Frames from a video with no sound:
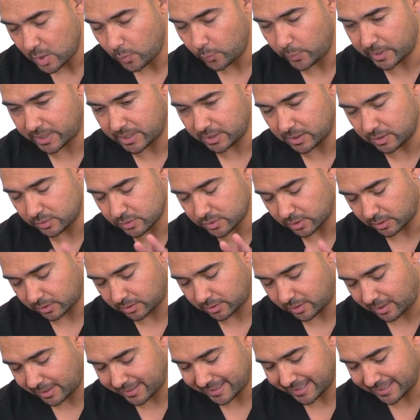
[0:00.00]
we can use our
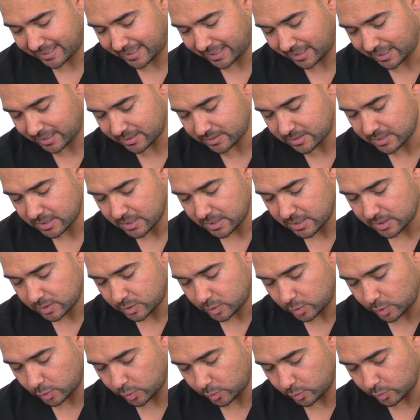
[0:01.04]
caudad hand
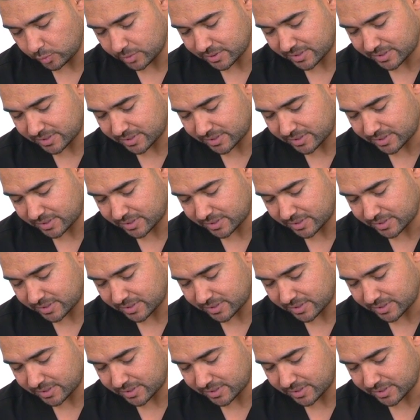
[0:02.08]
to